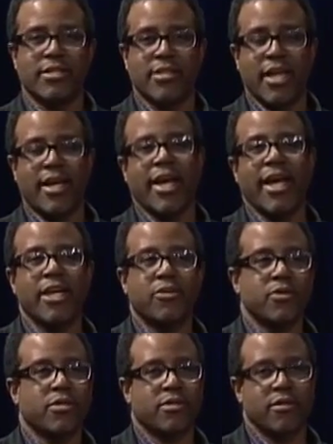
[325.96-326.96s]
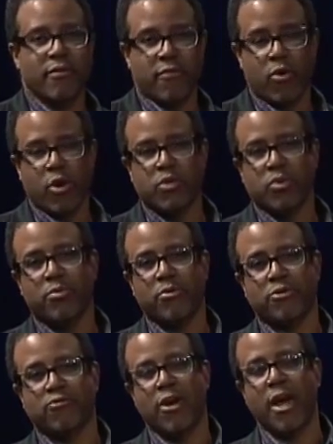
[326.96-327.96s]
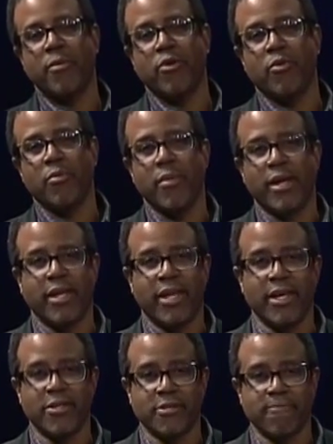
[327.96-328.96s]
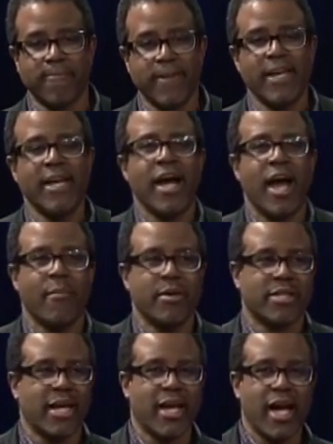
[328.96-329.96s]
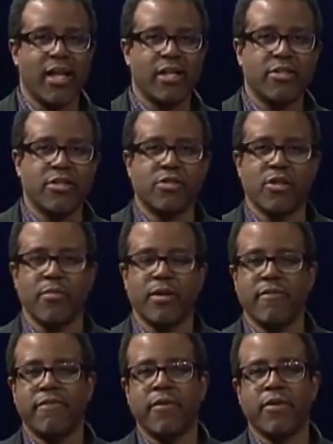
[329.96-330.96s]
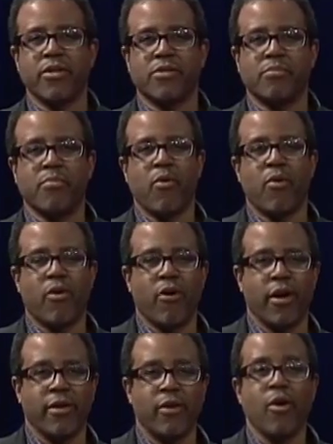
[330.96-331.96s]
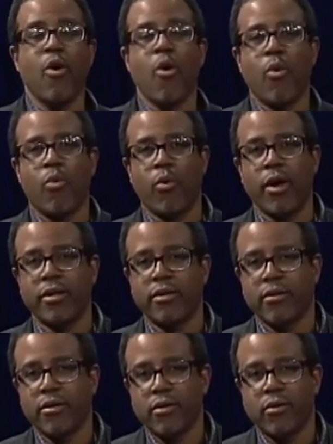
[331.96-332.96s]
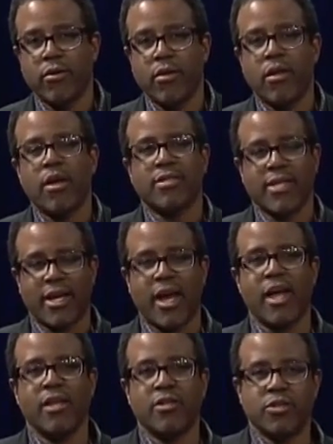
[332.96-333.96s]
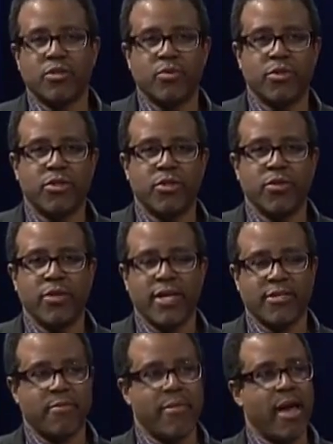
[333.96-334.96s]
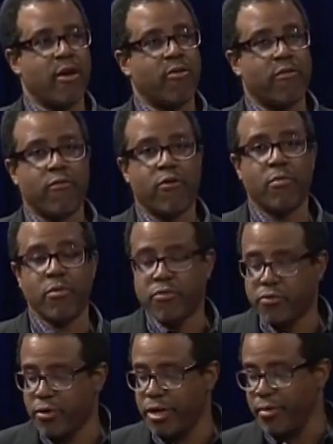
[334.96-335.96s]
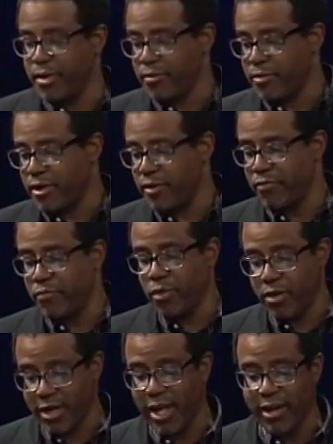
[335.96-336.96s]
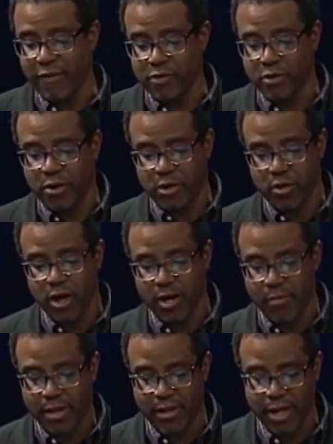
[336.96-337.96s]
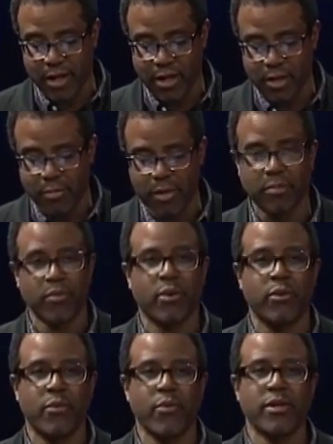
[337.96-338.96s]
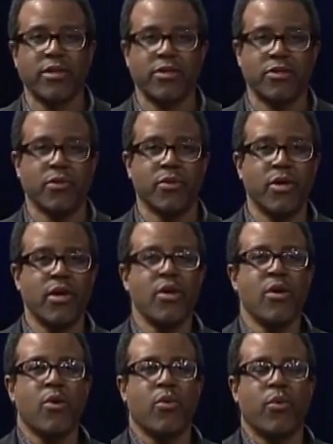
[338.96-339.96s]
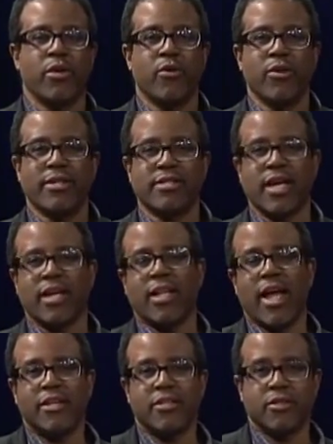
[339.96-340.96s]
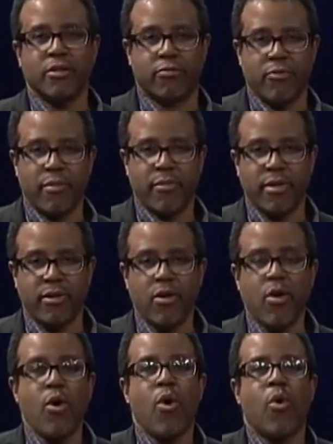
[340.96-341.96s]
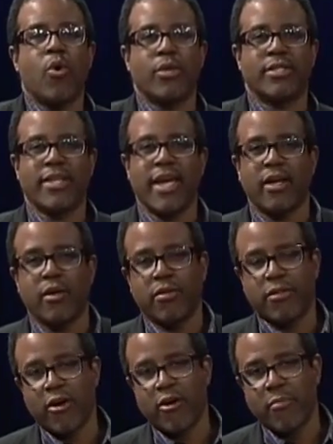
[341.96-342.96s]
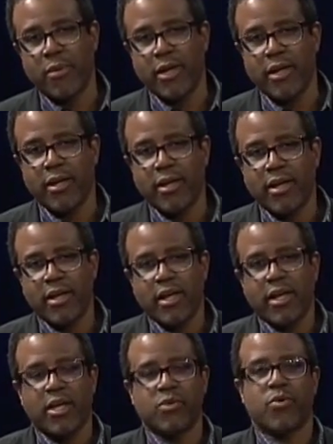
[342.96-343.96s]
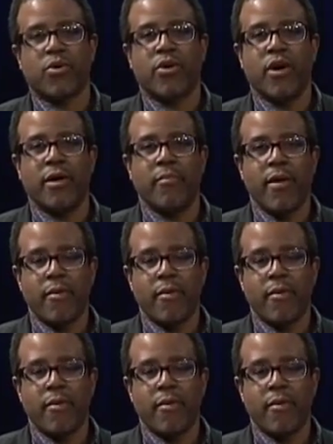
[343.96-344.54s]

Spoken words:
see a psychiatrist, they of course will prescribe you medication. I'm a psychologist, so I'm going to focus more on what a psychologist would do as a matter of form of treatment. And well, again, I've started to talk about that a little bit, but what we want to do when you're in psychological treatment or psychotherapy is work